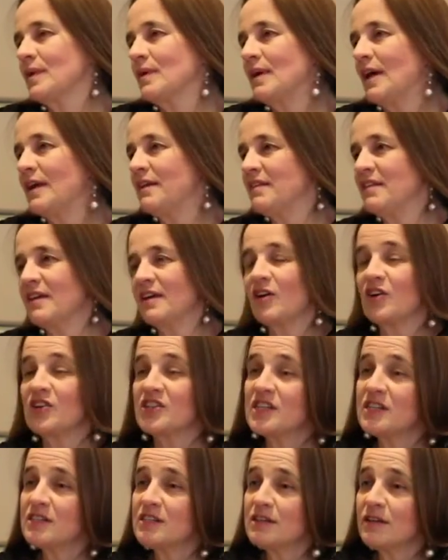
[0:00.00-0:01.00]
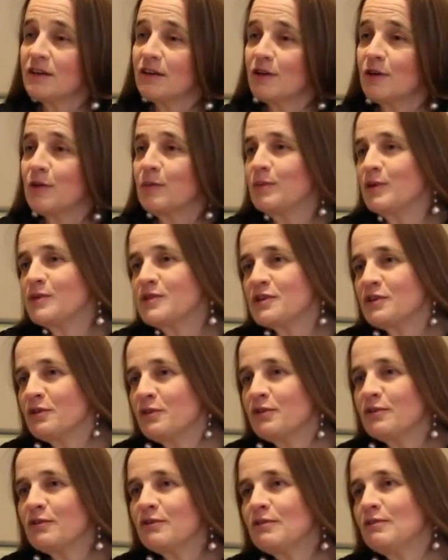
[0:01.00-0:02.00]
anything artistic,
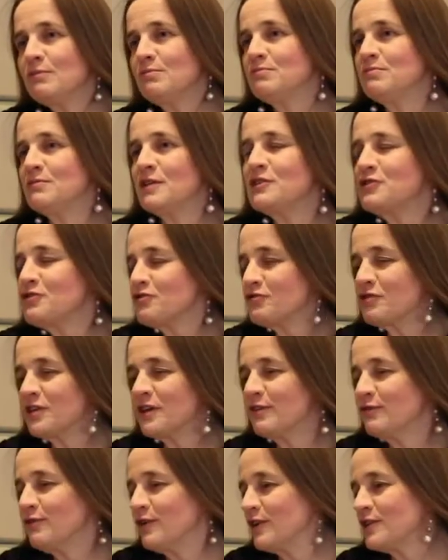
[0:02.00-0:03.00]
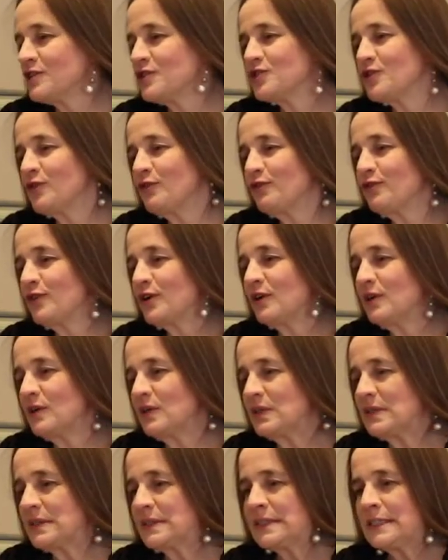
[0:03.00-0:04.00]
musical, literary,
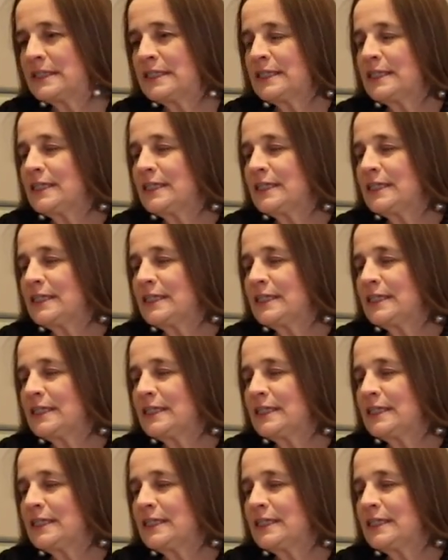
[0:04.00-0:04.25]
philosophical.